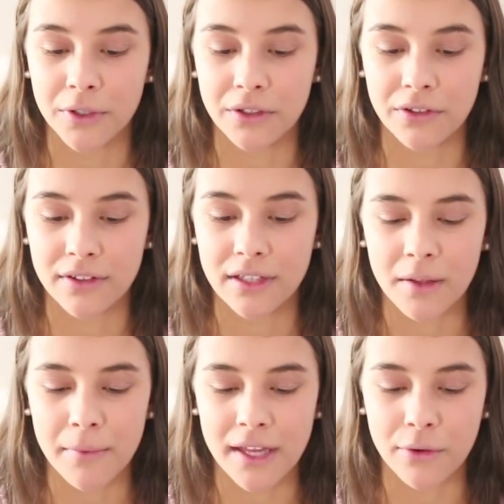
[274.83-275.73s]
where you just
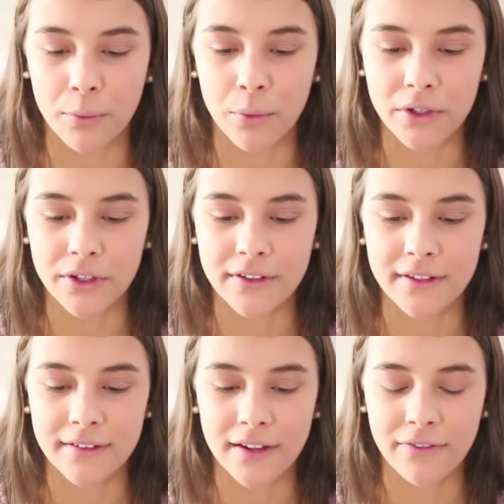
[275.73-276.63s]
make words
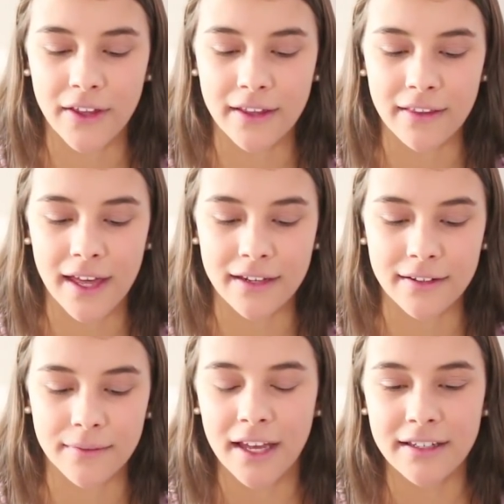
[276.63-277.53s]
and stuff like that.
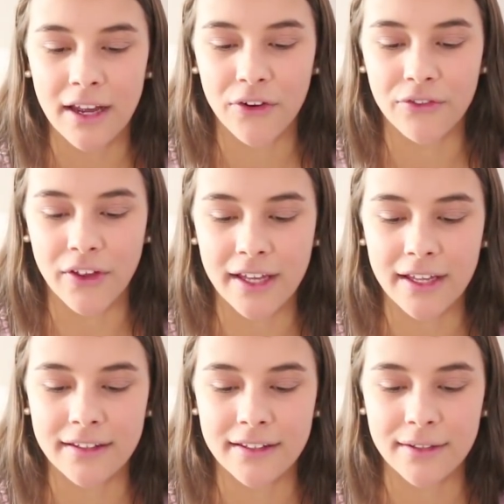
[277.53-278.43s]
Tiny Tower
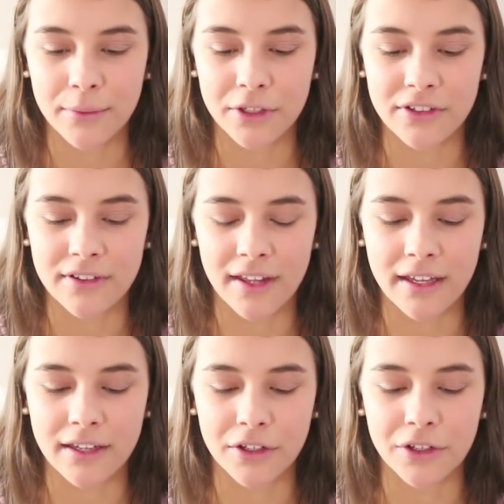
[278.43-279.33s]
Vegas, which is
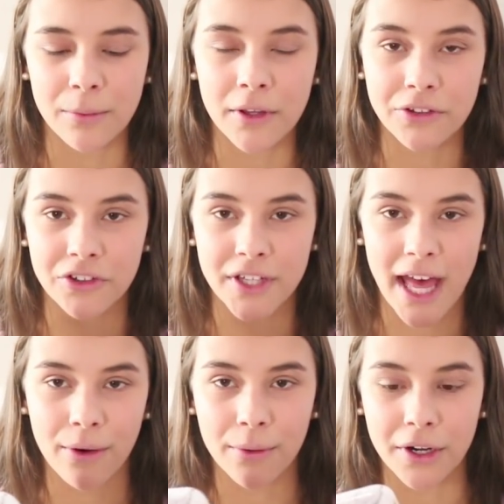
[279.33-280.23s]
like you build your
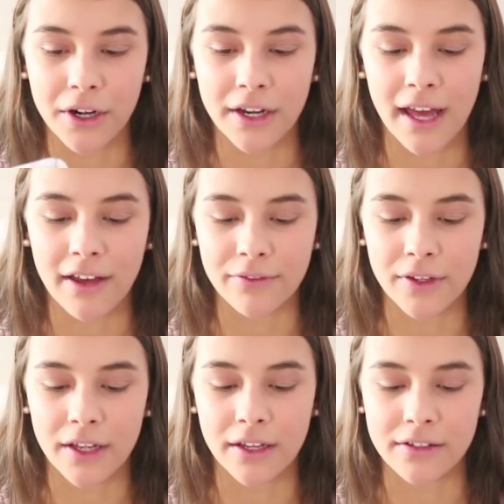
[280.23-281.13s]
tower and have
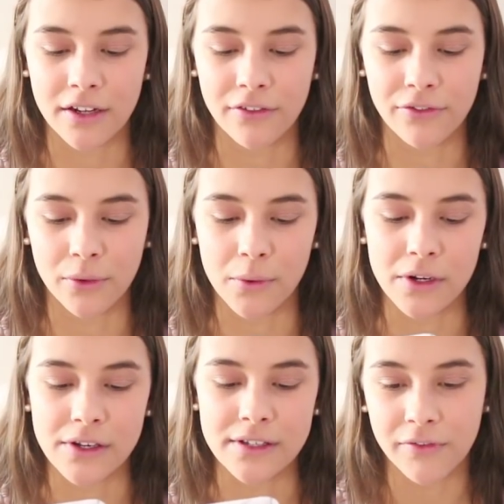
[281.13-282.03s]
a ton of
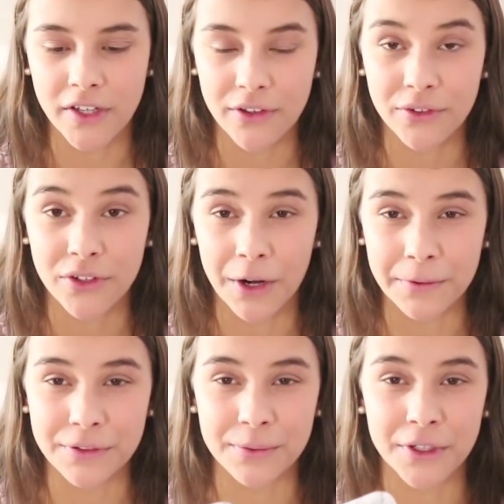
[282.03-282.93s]
floors. Video Star,
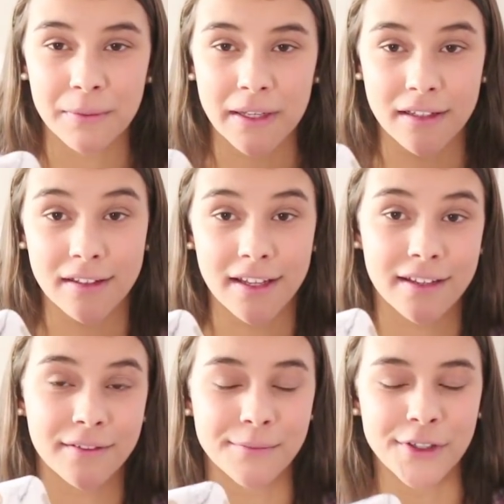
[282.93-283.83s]
which is where you make
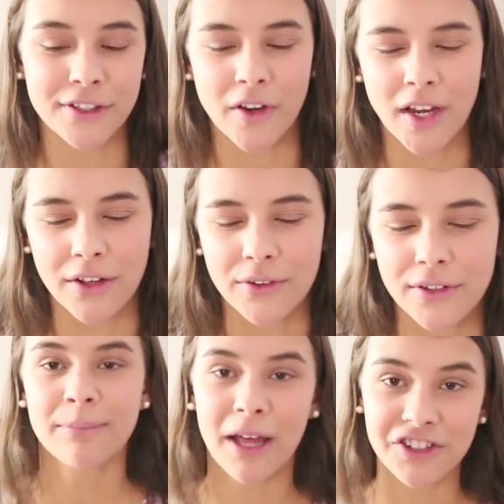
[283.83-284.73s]
like music videos.
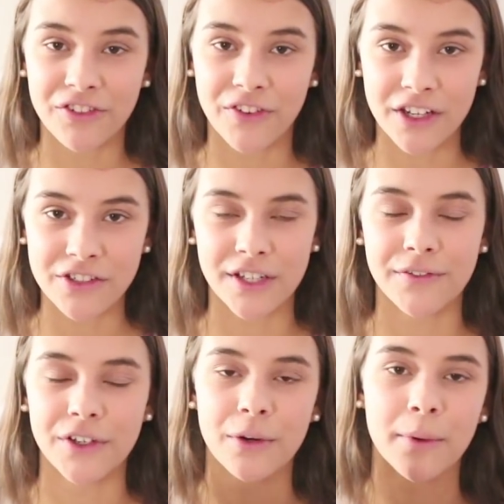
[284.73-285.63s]
Splashy Fish,
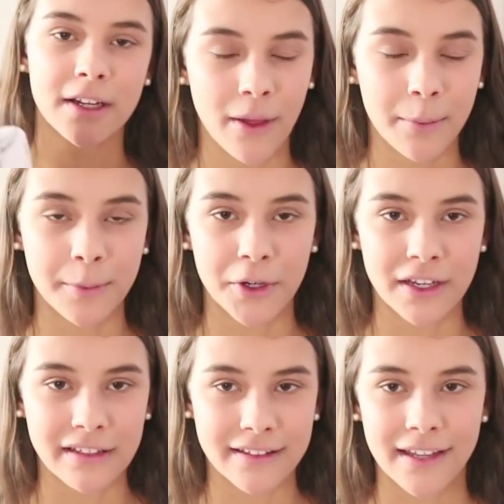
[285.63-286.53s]
if you know what Flappy Bird
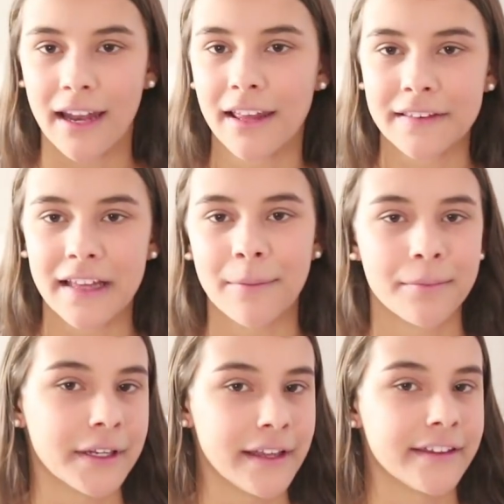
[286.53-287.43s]
is, it's kind of like that,
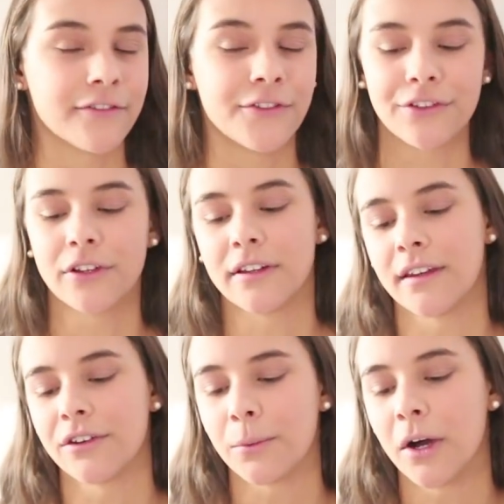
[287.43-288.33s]
but it's a fish and it's
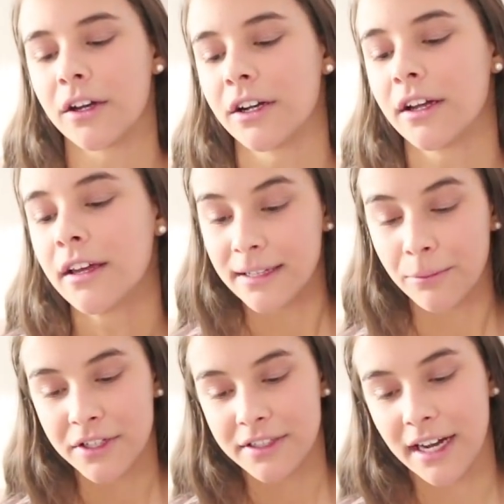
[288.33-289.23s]
underwater. Dumb
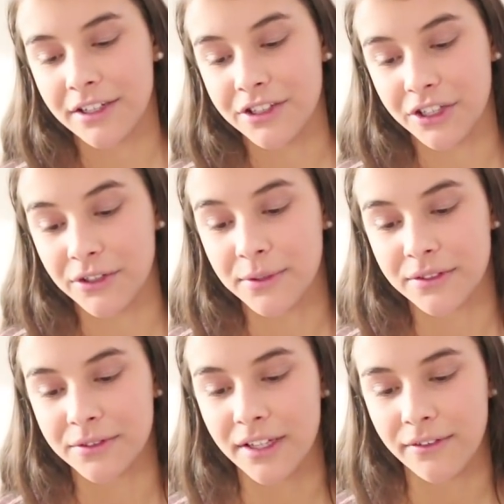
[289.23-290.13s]
Ways to Die 2
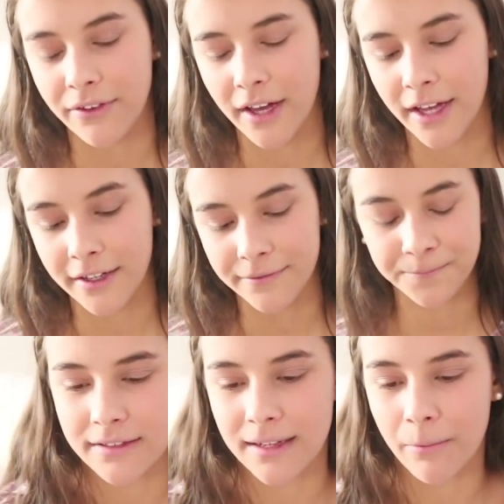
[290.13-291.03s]
is really fun.
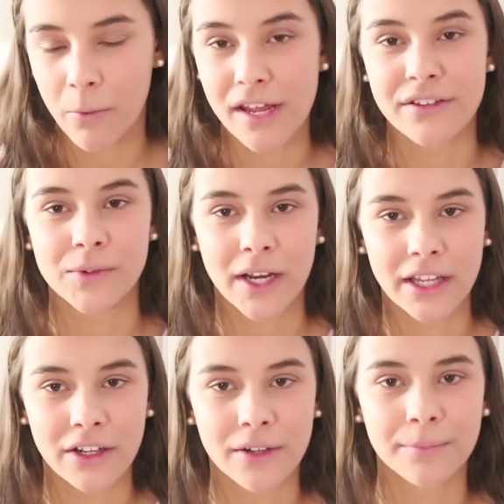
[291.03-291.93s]
Dumb Ways
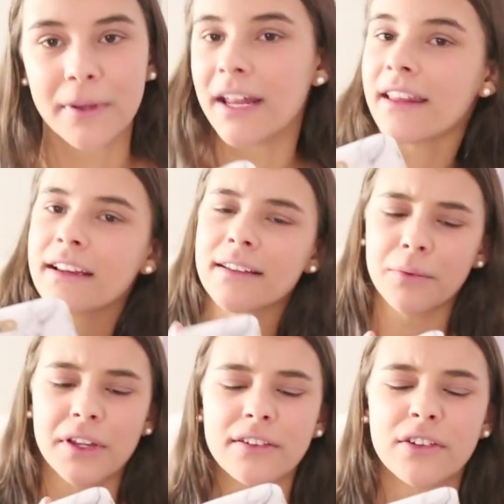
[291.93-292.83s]
regular, but I like Dumb
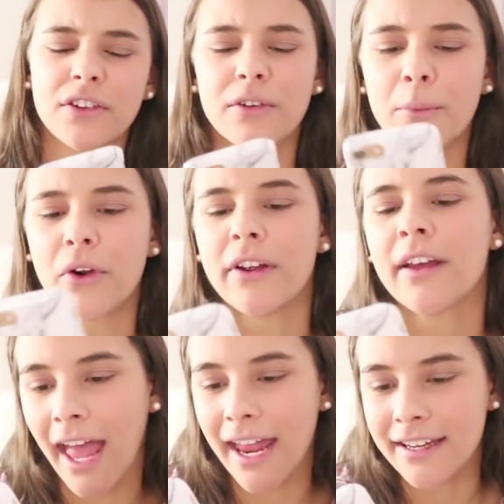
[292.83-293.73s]
Ways 2 more.
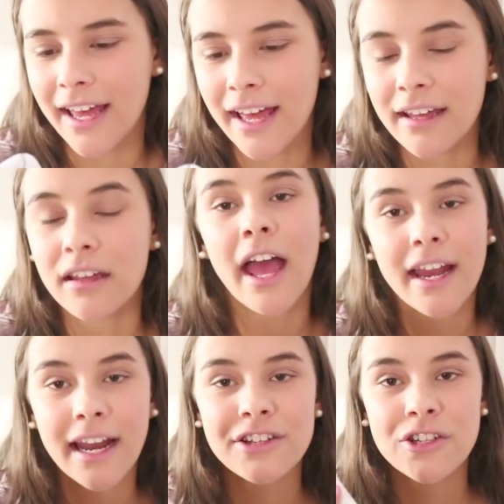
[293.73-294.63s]

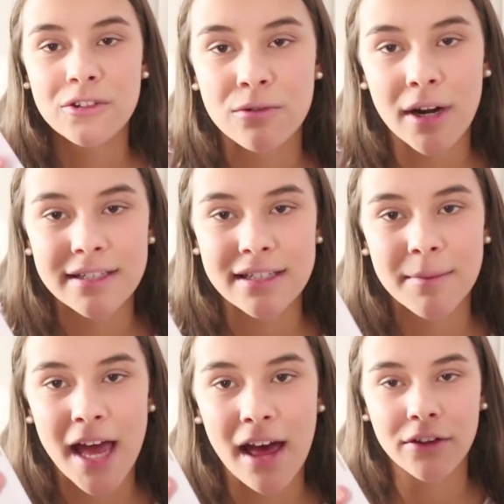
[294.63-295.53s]
Heyday stresses
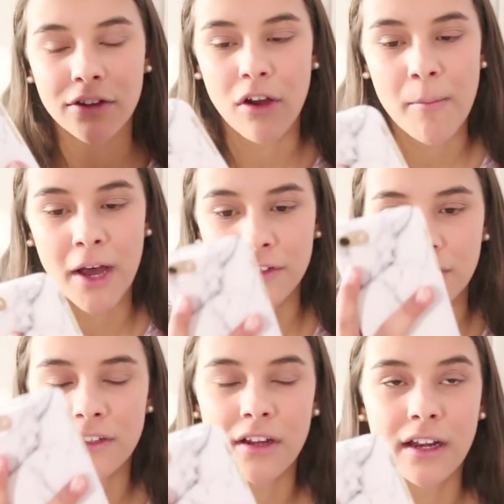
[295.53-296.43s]
me out so much,
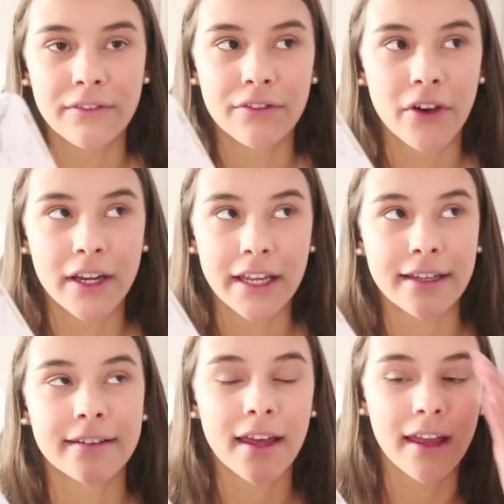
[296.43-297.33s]
it's not even funny.
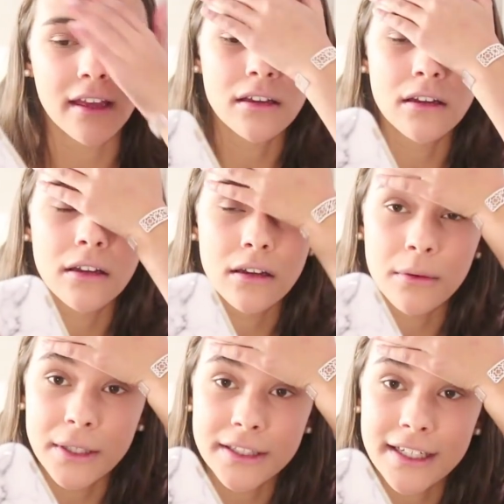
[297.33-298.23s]
It's like, oh,
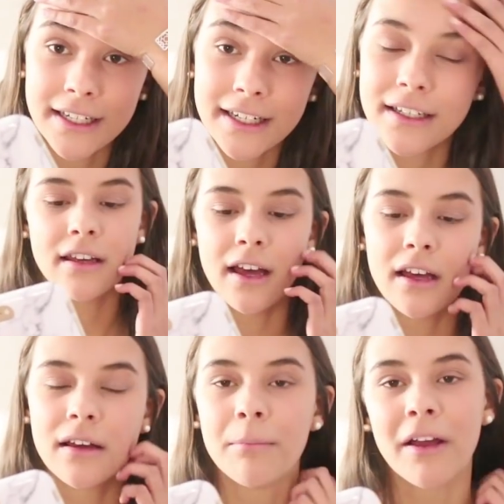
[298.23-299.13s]
what the heck.
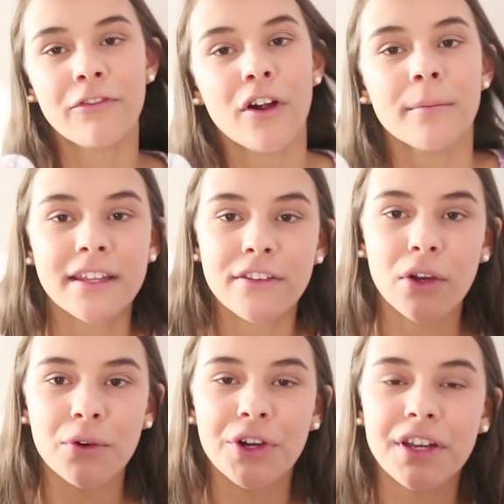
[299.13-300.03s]
My farm gets
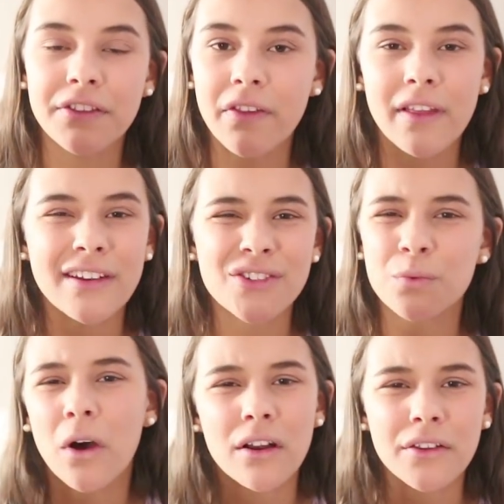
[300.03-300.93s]
so good and then they just
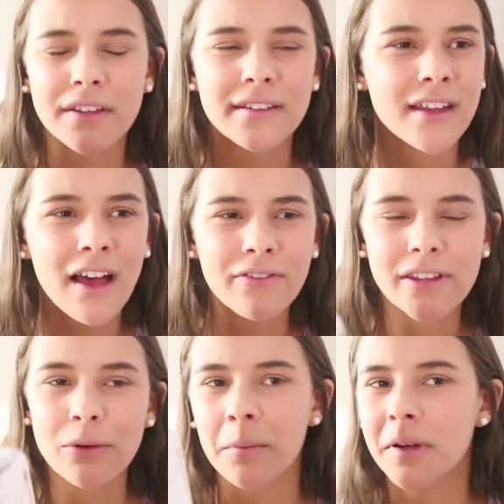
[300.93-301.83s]
want all this stuff and they want